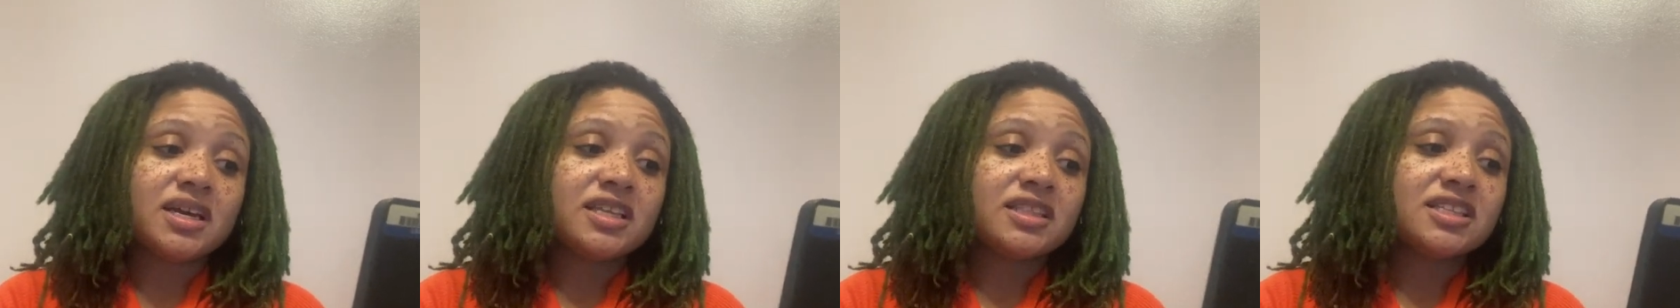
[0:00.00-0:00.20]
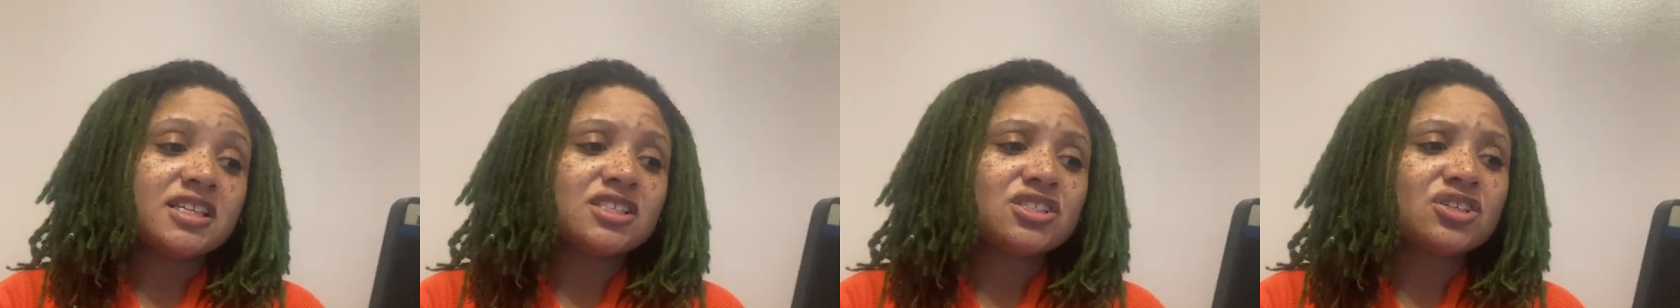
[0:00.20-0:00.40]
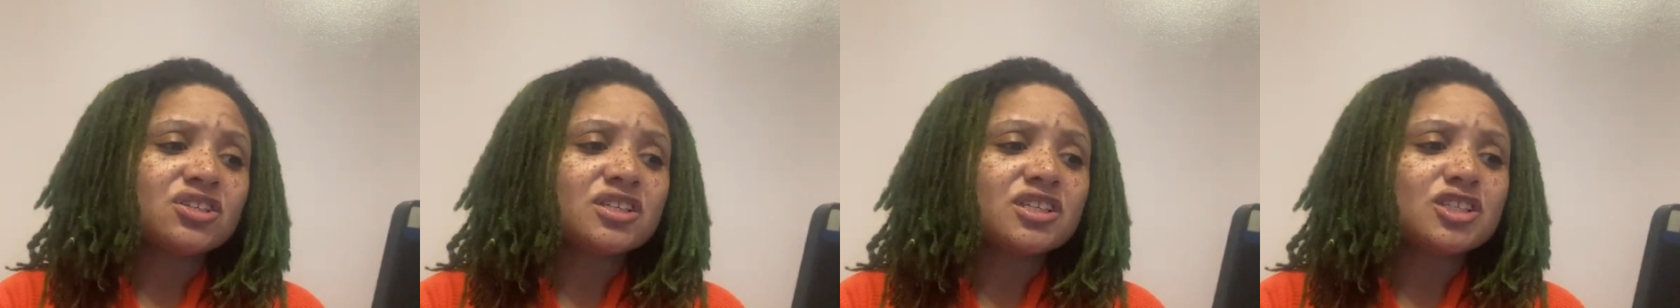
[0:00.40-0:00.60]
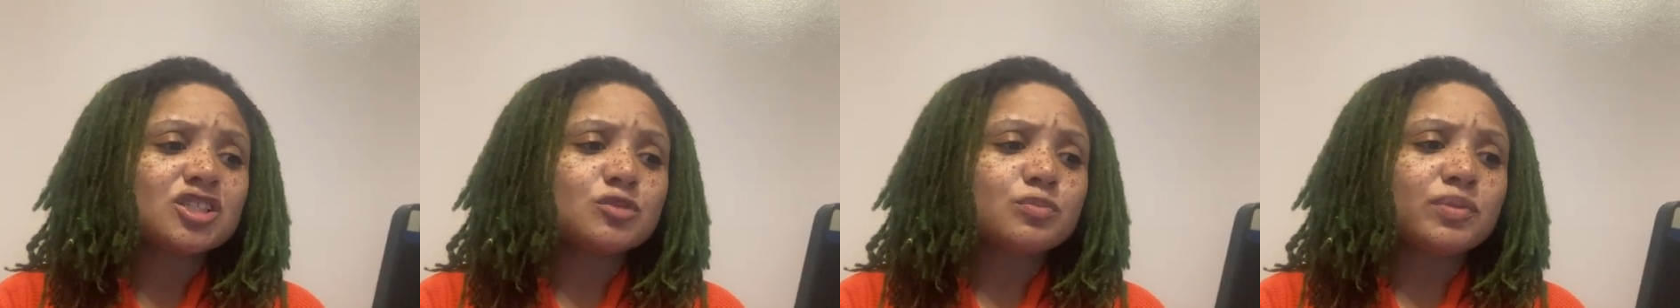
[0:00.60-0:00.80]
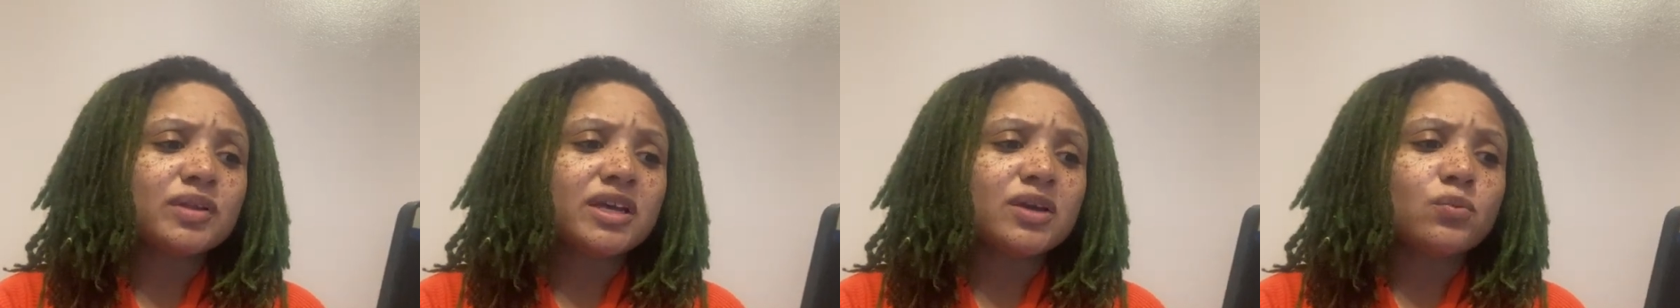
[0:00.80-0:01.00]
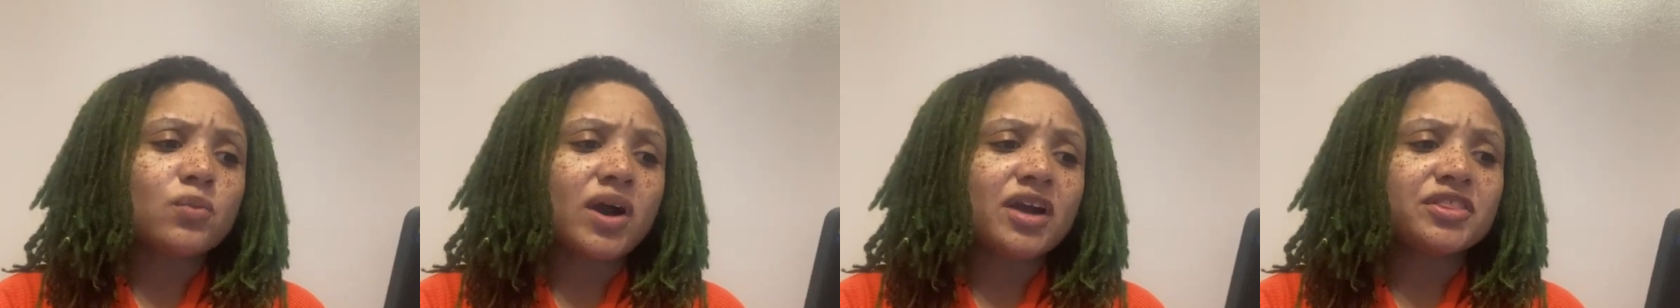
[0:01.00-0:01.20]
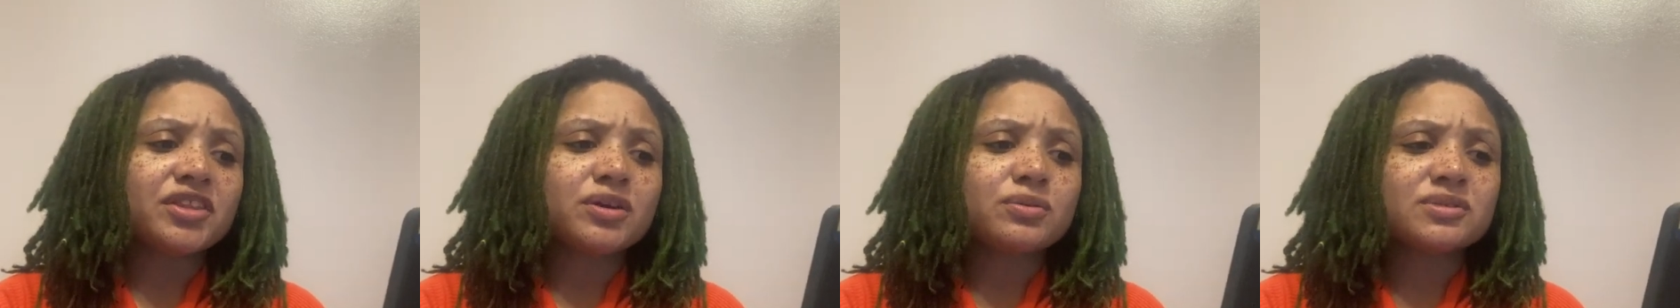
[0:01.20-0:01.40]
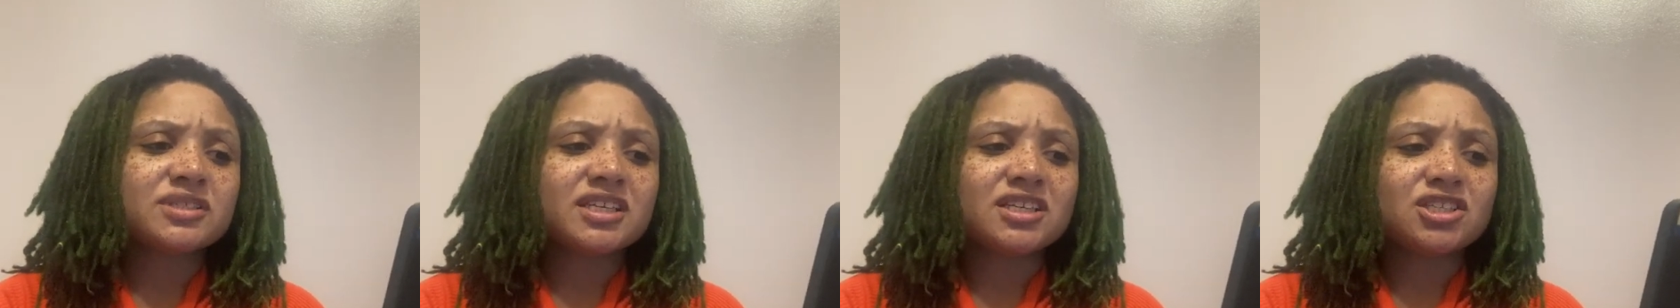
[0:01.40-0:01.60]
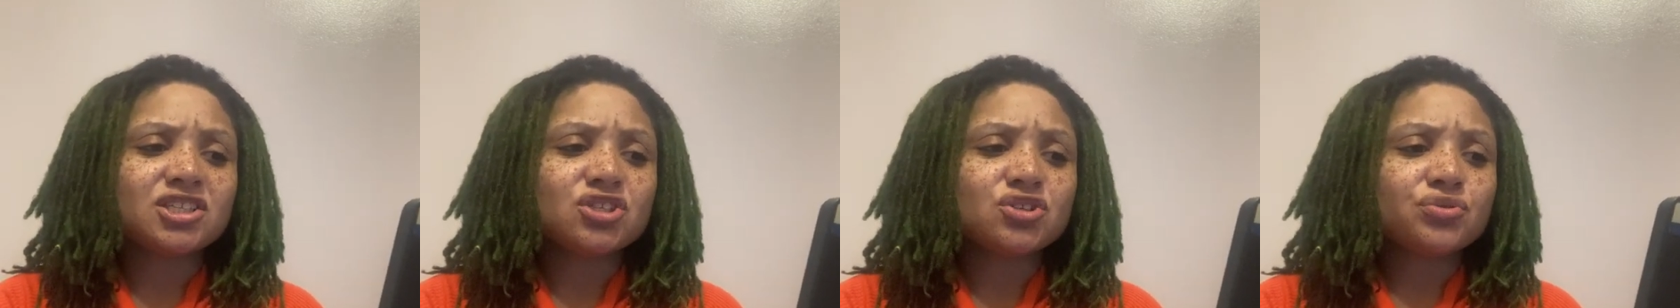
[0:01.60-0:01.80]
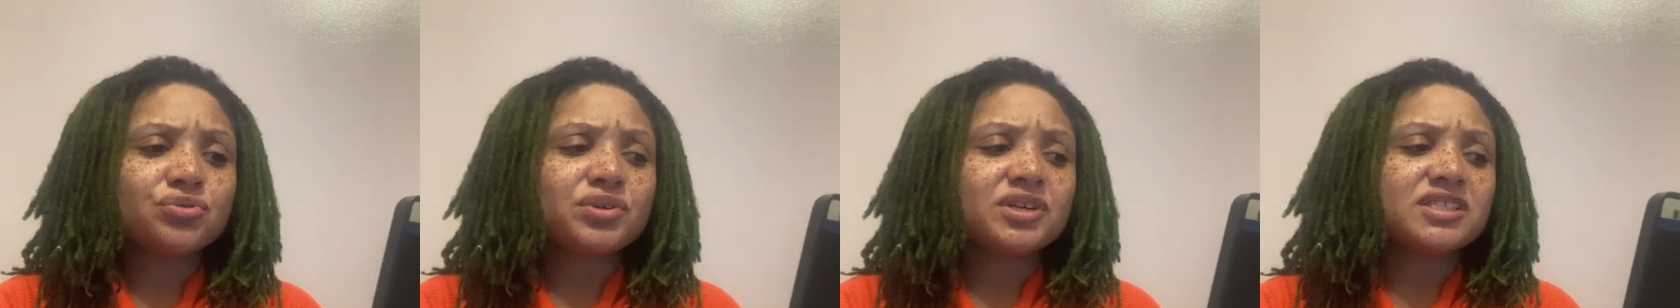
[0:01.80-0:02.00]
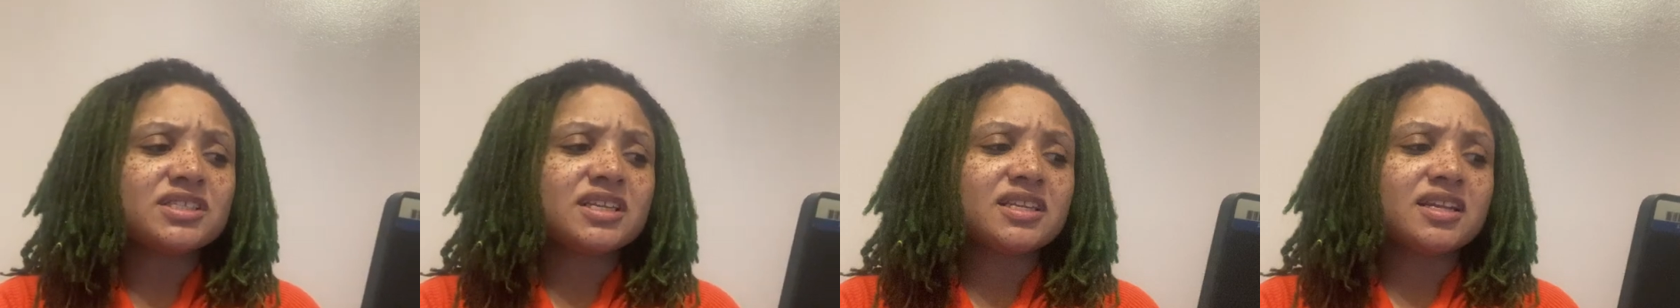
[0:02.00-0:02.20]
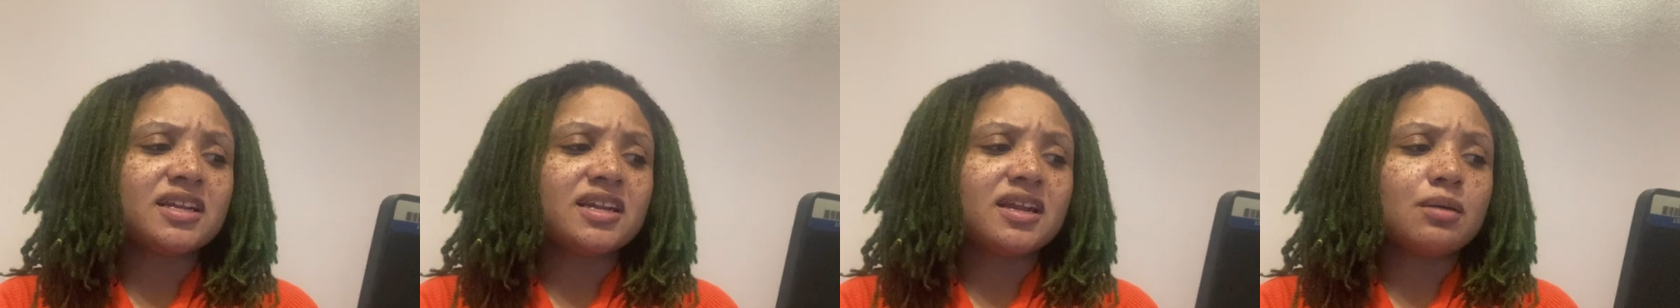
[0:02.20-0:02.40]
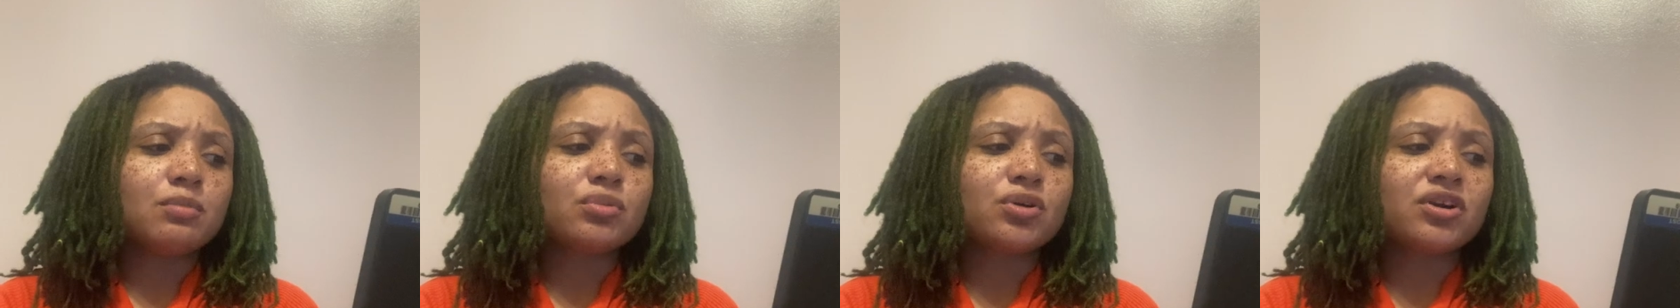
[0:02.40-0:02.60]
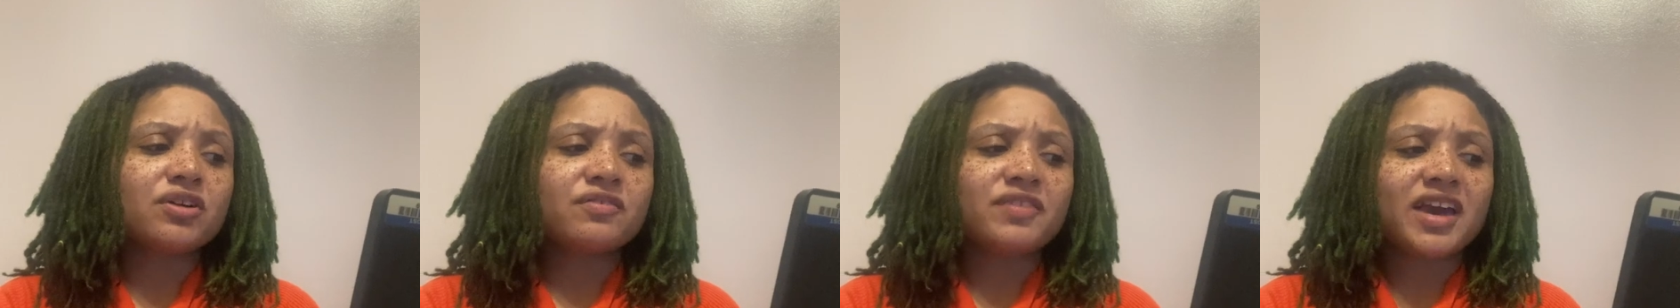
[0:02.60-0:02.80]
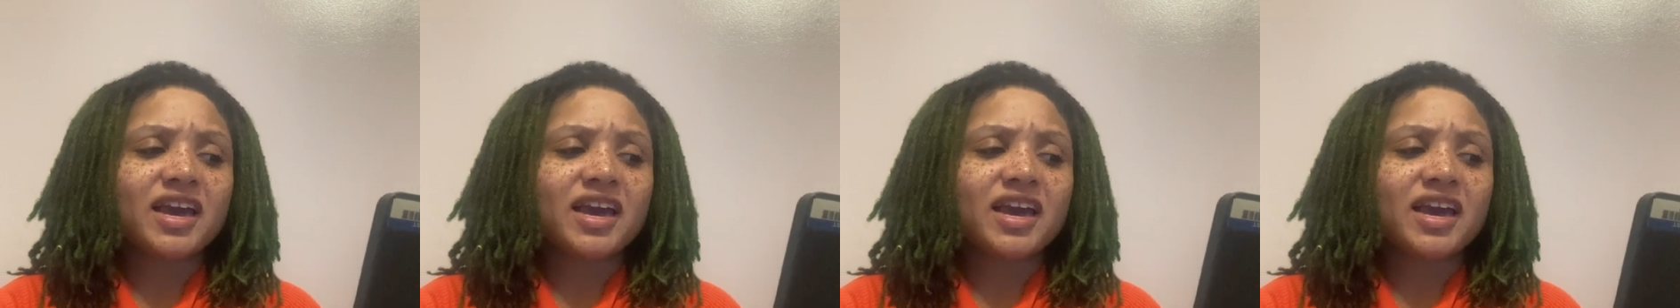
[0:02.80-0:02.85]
This could explain why there was a decrease in the number of